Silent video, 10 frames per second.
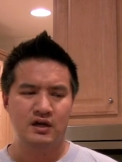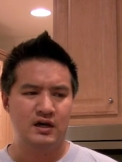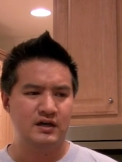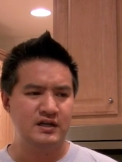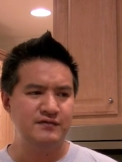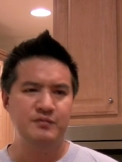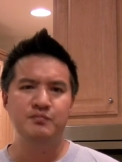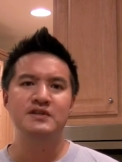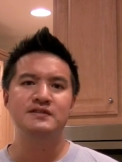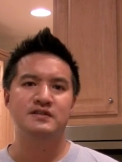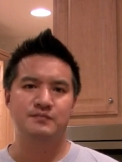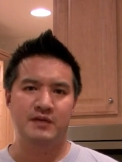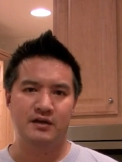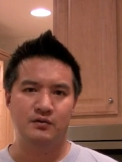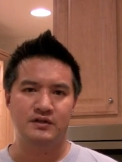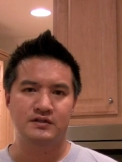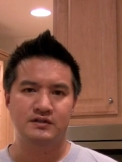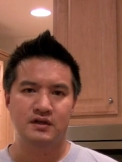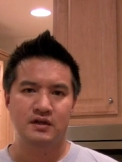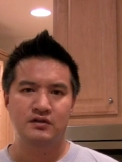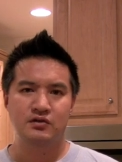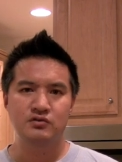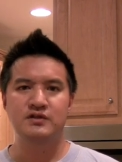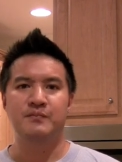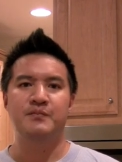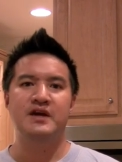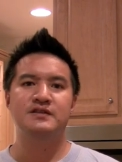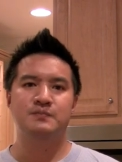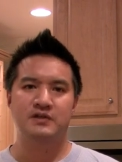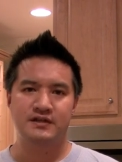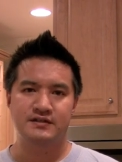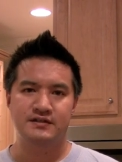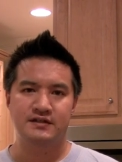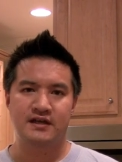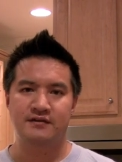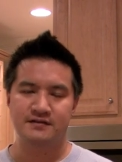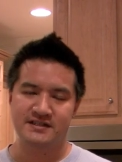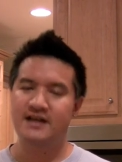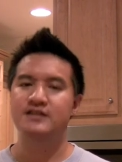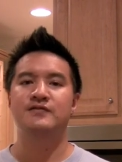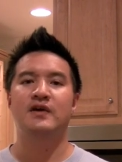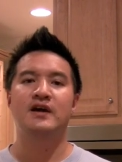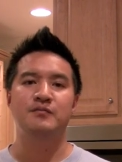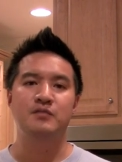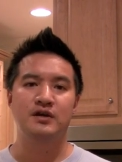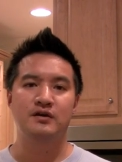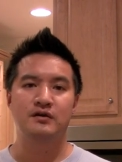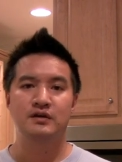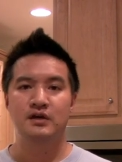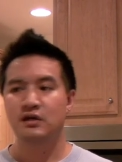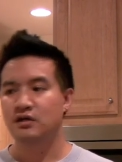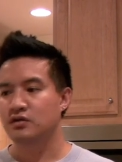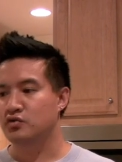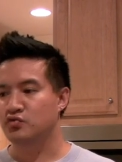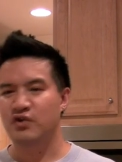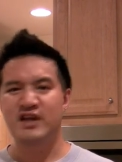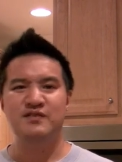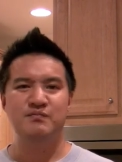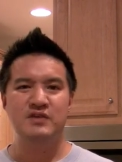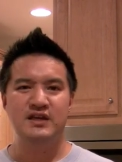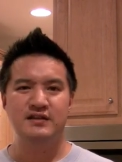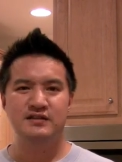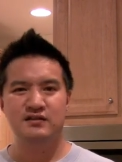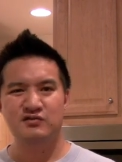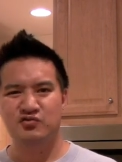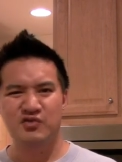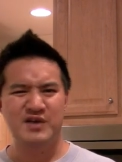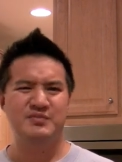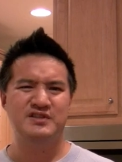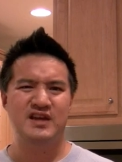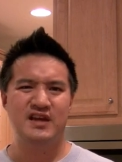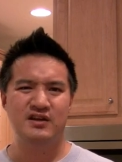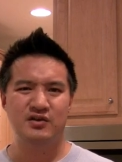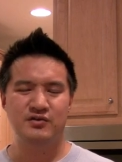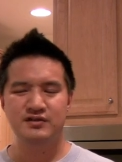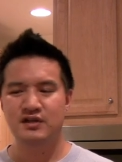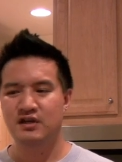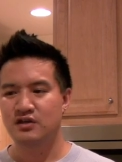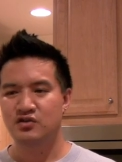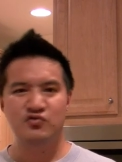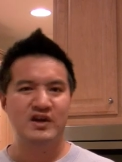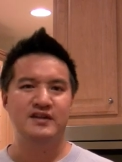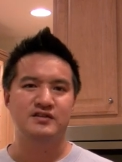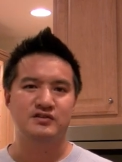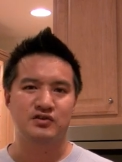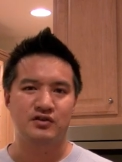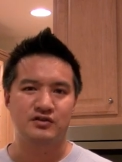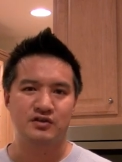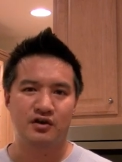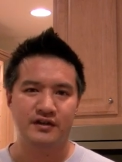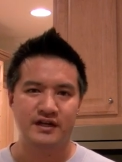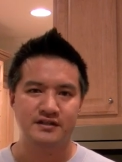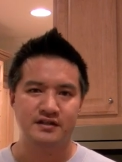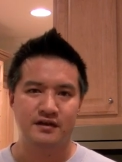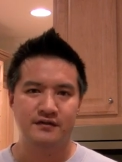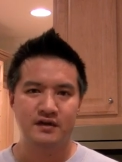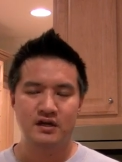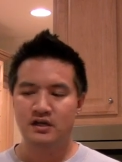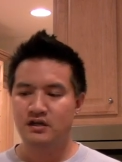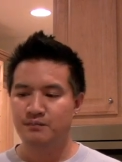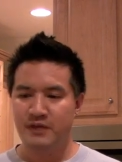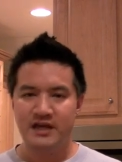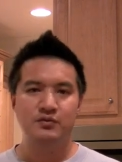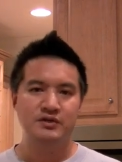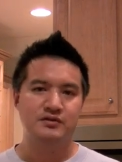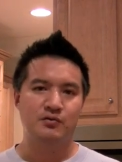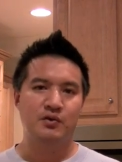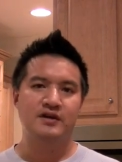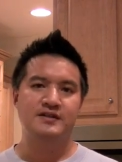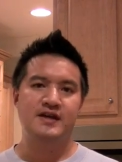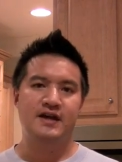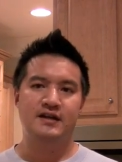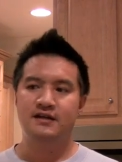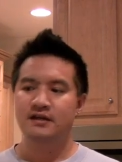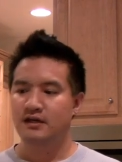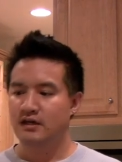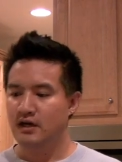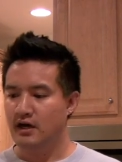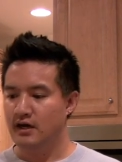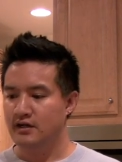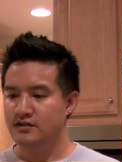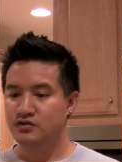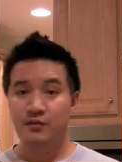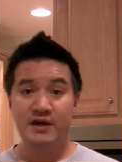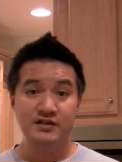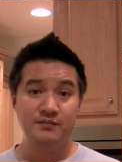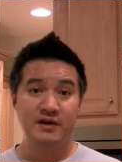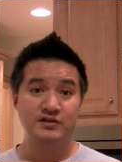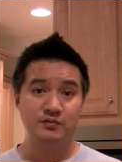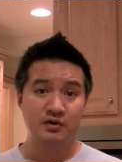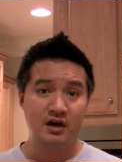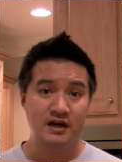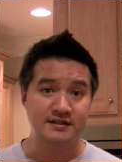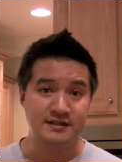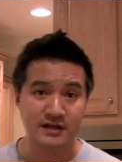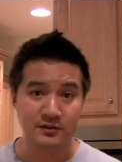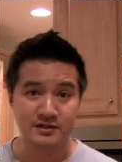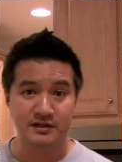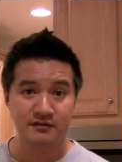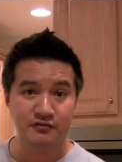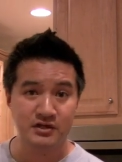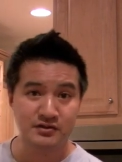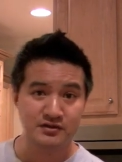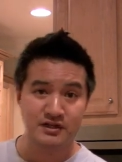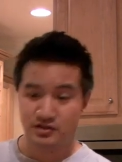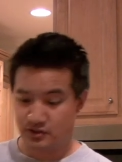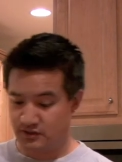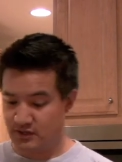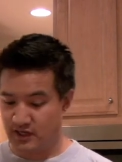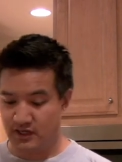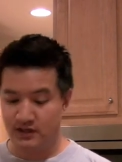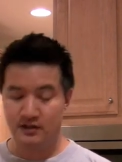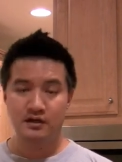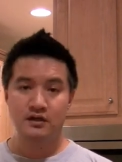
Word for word: uh, even business banquets. Those are the best places to get a satisfying meal, great meat, great potatoes, great desserts, all that stuff. Banquets are where it's at. Uh, so imagine my surprise as I was in the freezer section today